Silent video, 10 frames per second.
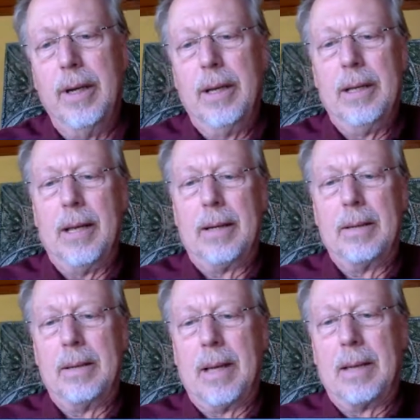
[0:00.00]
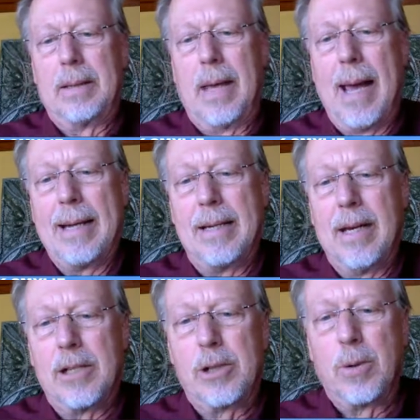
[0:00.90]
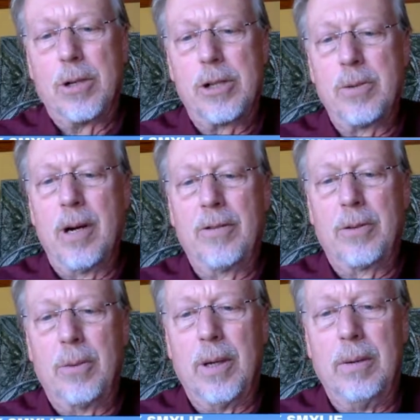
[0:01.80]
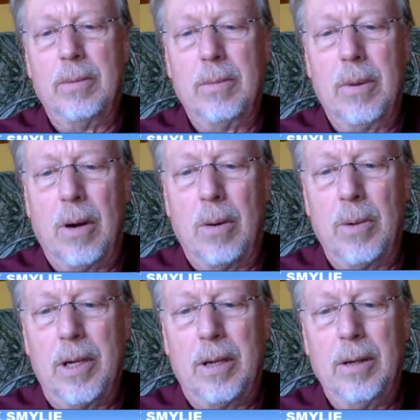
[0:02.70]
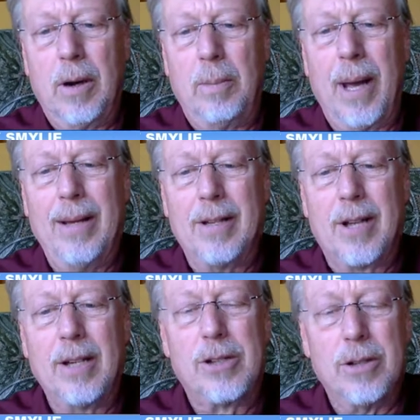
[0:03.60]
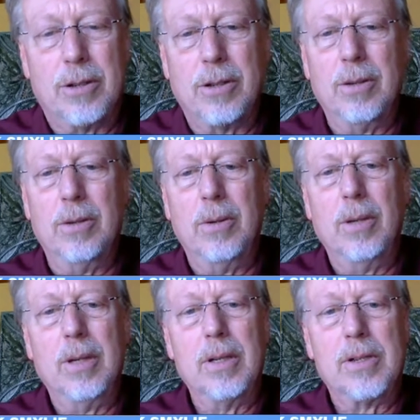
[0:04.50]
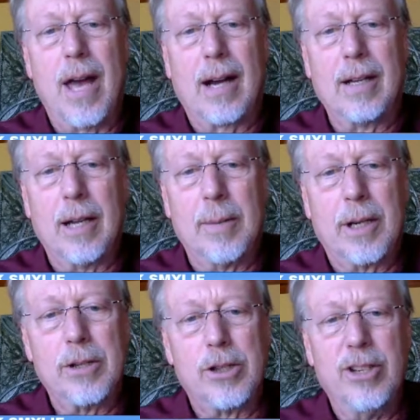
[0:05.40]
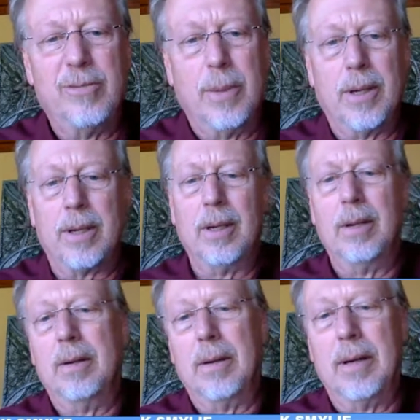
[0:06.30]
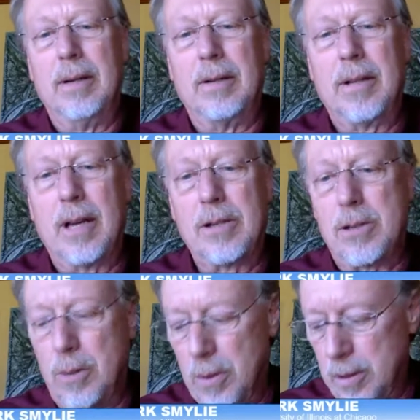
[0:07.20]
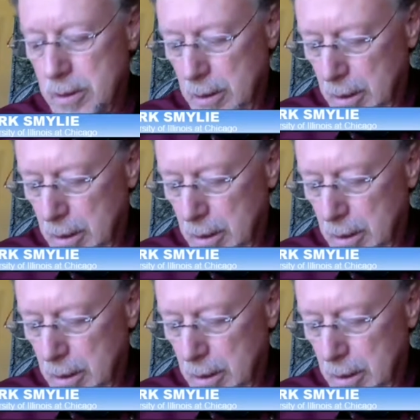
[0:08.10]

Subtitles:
that can get short shrift when all we are paying attention to is academic achievement and test scores.